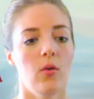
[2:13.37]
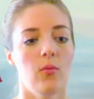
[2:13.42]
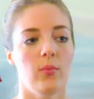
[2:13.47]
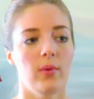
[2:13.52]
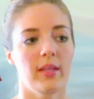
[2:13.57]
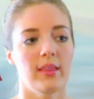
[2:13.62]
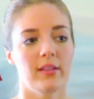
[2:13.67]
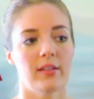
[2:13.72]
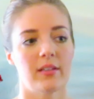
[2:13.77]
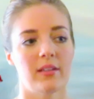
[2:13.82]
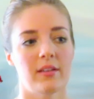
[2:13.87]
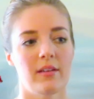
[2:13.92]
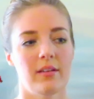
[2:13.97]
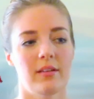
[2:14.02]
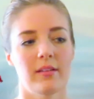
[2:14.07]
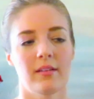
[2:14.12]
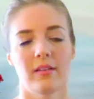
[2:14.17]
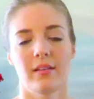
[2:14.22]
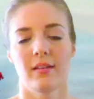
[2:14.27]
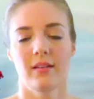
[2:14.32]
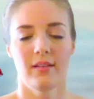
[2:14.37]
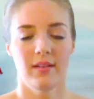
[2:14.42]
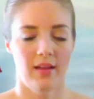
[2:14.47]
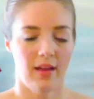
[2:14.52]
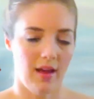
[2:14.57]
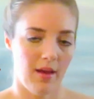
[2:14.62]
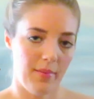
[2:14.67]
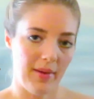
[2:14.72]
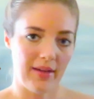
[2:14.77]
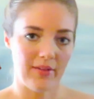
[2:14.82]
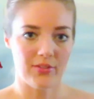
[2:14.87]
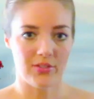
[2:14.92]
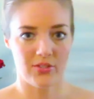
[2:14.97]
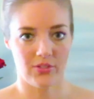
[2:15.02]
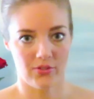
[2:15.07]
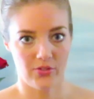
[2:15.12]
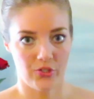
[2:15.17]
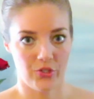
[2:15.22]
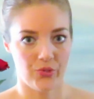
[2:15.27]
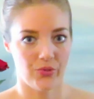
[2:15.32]
we learn about
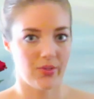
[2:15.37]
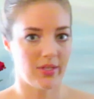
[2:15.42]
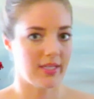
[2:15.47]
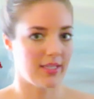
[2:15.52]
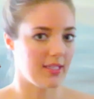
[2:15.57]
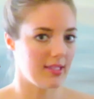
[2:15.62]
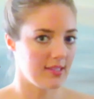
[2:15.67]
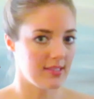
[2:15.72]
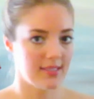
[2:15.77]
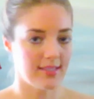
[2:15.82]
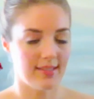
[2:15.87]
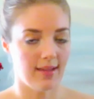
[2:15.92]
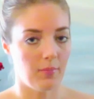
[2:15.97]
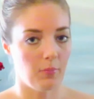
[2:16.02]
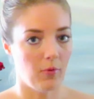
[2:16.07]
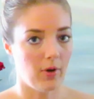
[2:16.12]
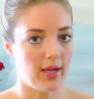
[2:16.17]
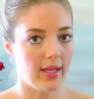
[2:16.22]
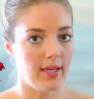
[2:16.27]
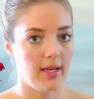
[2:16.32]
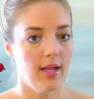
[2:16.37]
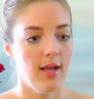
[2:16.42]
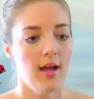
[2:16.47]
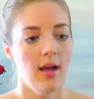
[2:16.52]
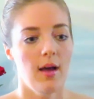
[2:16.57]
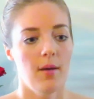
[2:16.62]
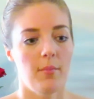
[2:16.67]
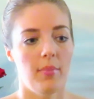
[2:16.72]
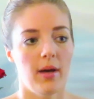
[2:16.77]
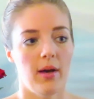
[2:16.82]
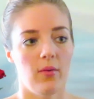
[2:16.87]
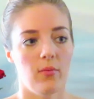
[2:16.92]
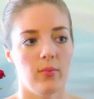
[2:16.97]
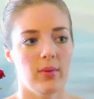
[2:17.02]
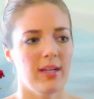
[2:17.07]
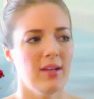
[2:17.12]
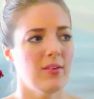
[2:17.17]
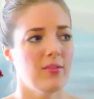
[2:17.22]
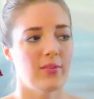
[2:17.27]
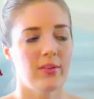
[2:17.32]
surgery somewhat, but
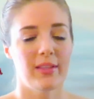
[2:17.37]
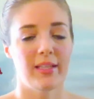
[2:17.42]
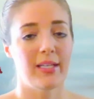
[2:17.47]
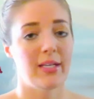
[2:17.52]
we didn't